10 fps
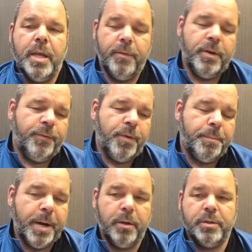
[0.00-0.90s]
Even if your
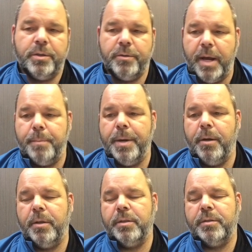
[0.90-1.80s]
parents,
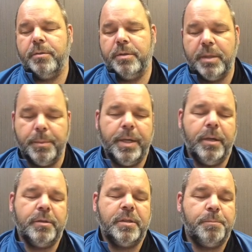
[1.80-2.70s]
grandparents, or somebody
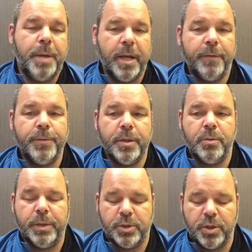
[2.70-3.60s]
else is paying for the
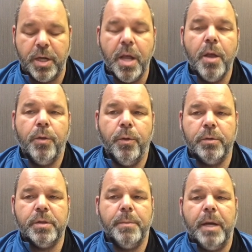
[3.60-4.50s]
tuition,
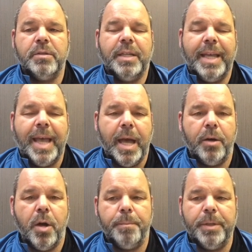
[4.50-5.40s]
those amounts
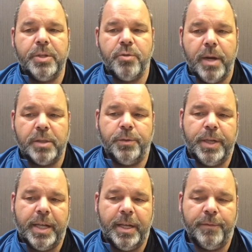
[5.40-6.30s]
cannot be
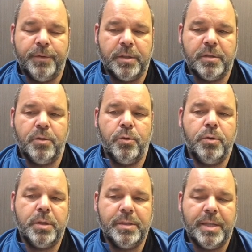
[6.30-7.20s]
transferred if the
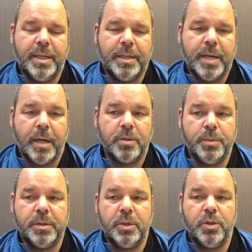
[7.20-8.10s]
student is in a
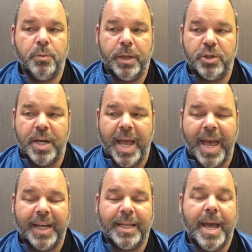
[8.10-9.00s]
taxable situation
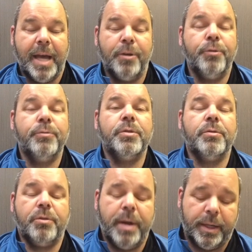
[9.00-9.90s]
and can use
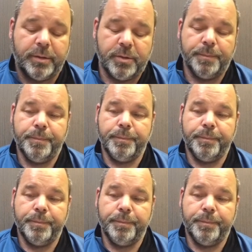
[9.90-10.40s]
those credits.